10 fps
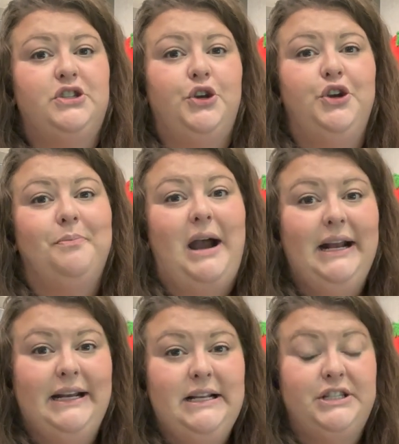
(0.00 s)
So your
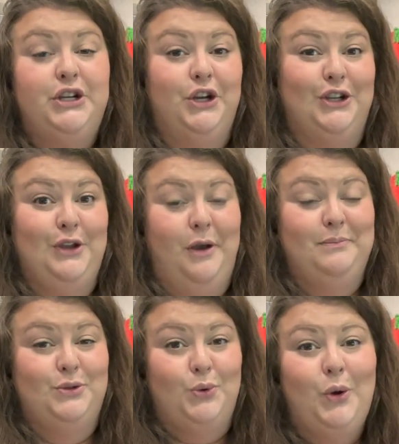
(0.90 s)
body needs to
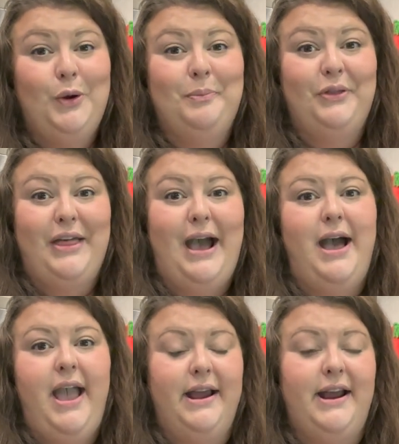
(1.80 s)
absorb
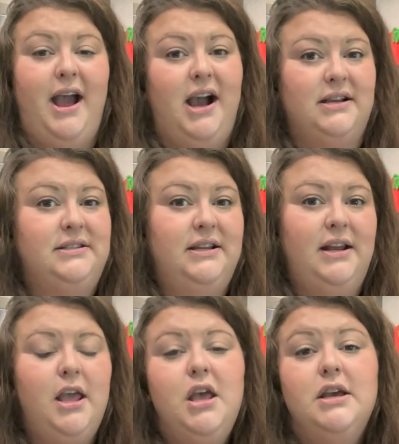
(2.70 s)
that
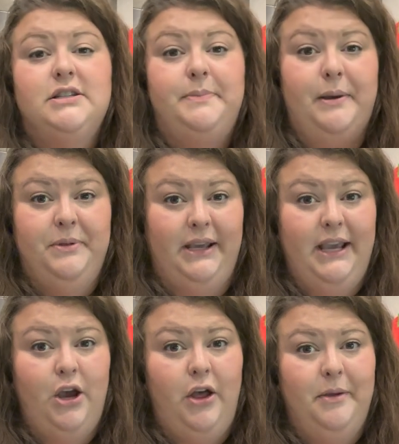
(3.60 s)
antioxidant to be able to
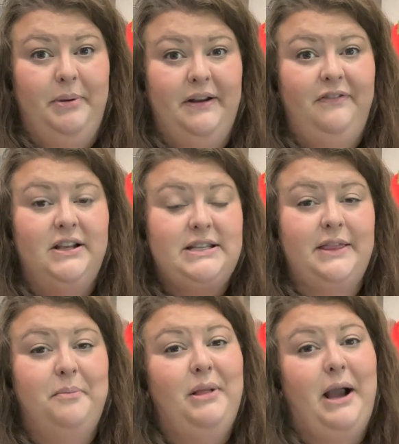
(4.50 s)
get all the benefits,
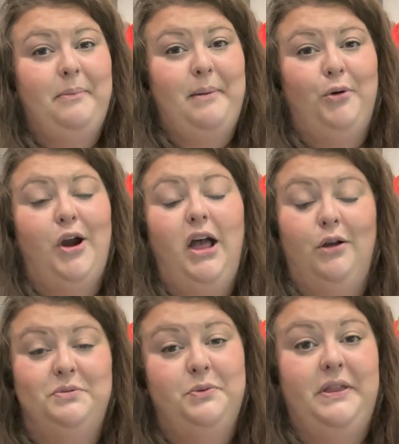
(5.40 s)
and the black pepper
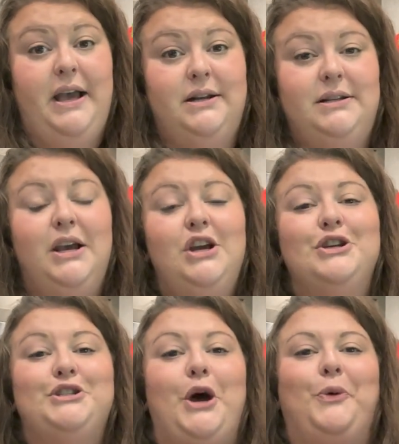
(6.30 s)
helps with that.
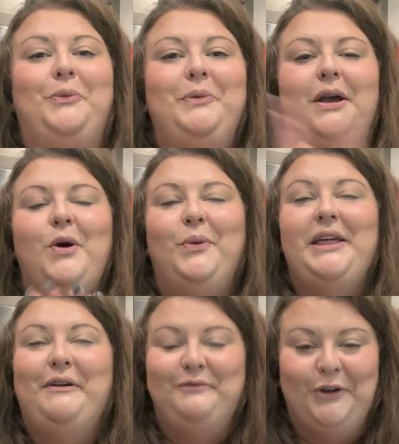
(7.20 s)
So
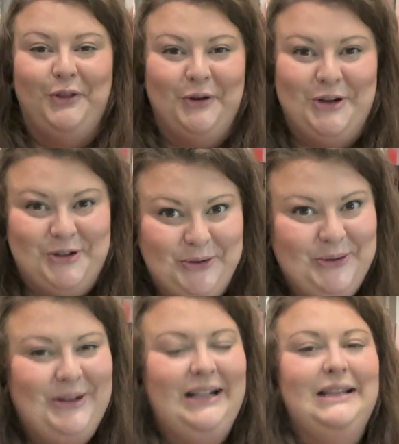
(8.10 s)
without further
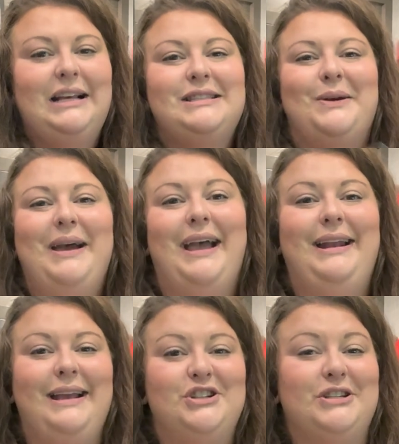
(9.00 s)
ado, let's go ahead
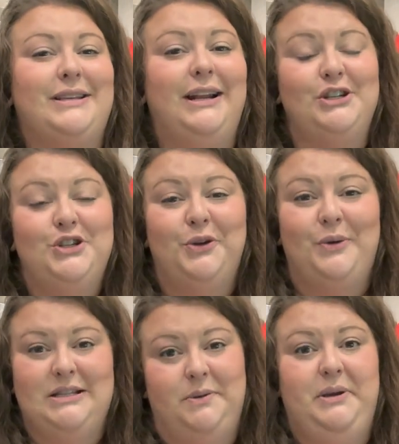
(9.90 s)
and just get into the
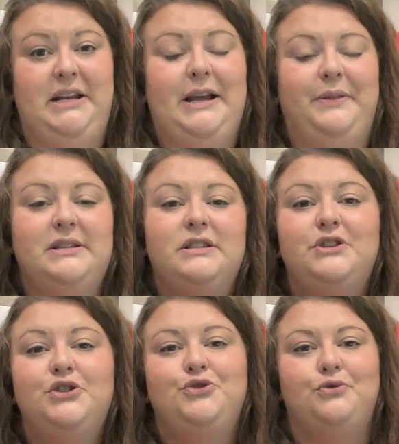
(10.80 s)
recipe. Now this is
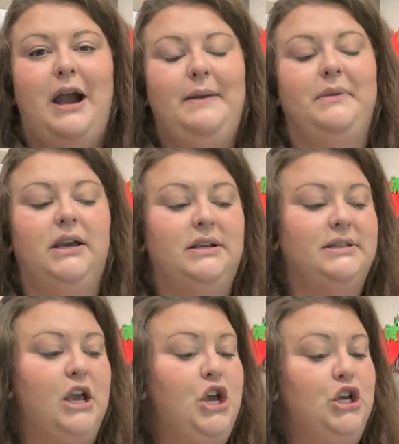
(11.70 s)
a dry
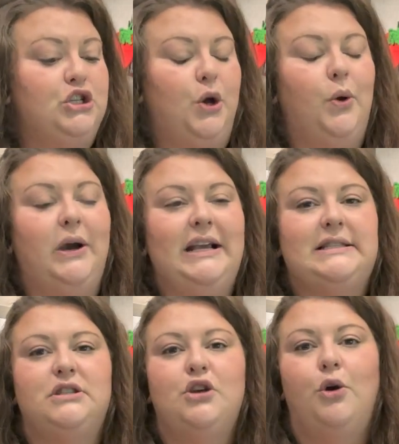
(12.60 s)
mix, so
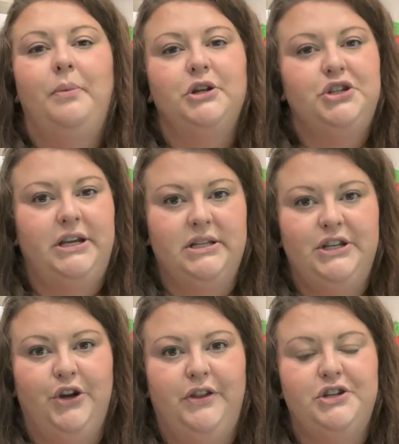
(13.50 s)
it's so much
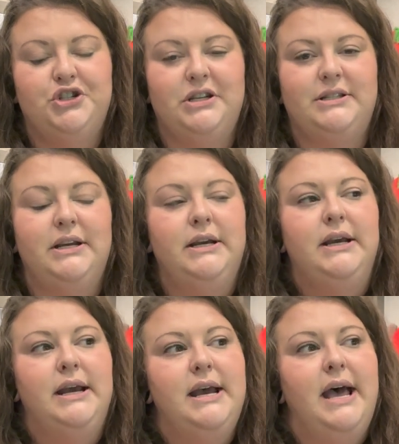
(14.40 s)
easier than just
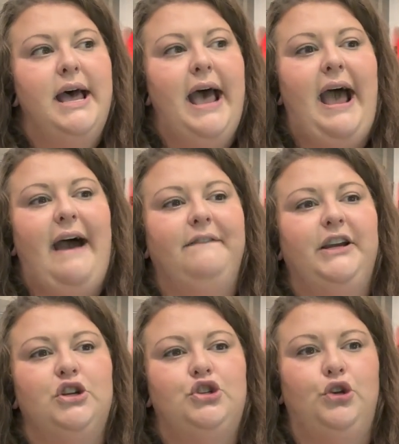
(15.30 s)

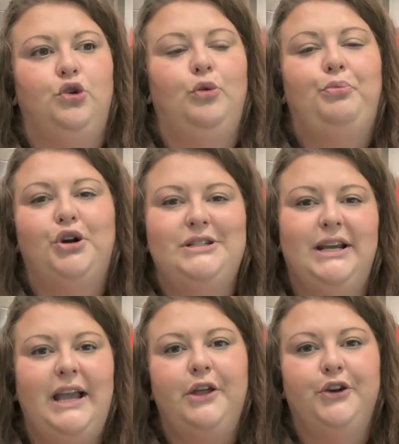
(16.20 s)
having to put
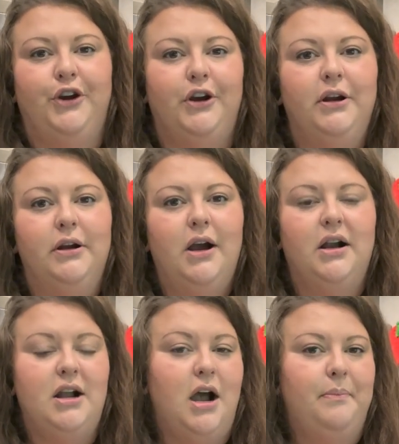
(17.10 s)
together
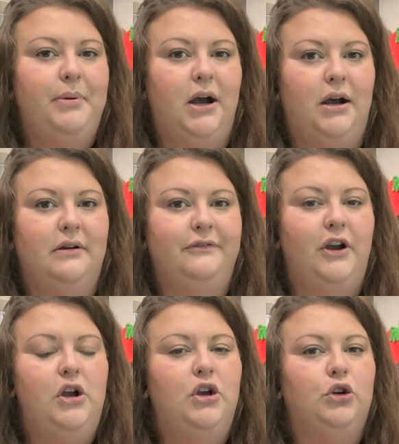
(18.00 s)
a cup of
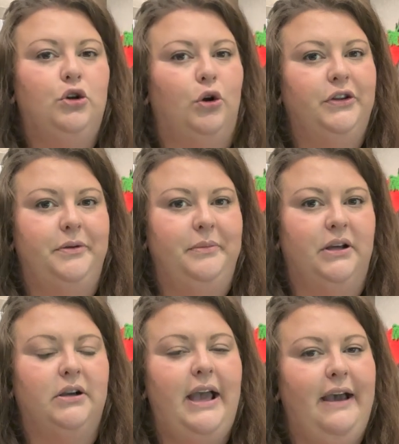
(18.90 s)
golden
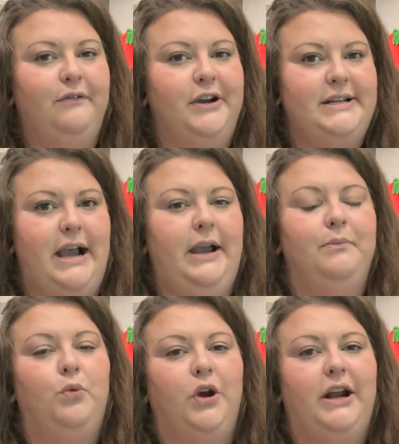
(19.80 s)
milk every
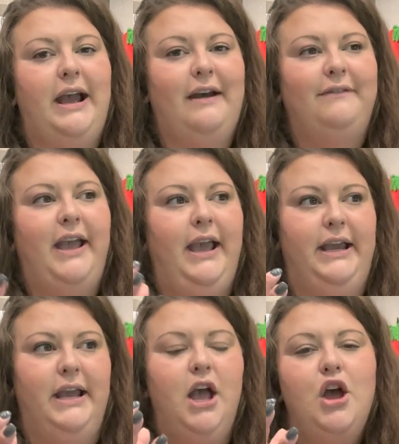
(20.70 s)
time. We're gonna have
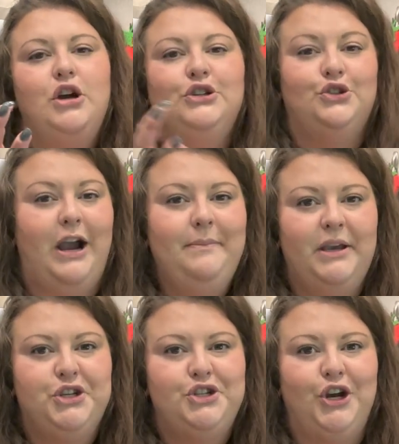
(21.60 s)
a dry
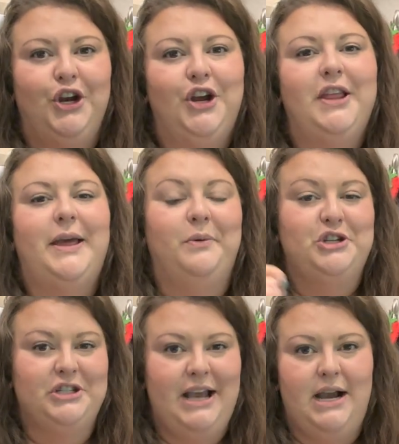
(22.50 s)
mixture that we
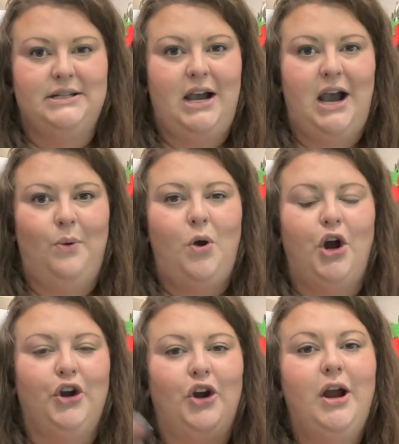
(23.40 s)
just add to hot
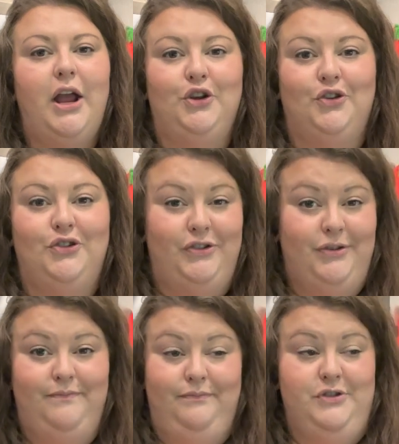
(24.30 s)
water, and
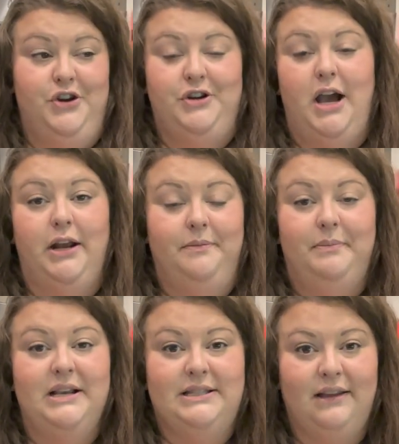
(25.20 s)
you're done
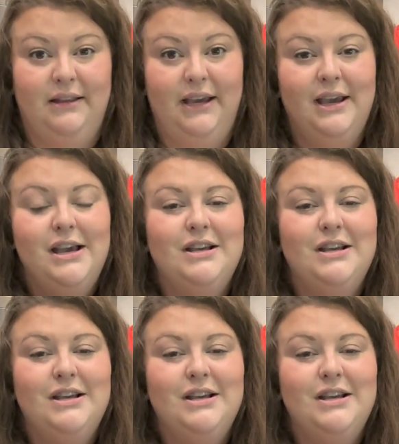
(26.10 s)
basically.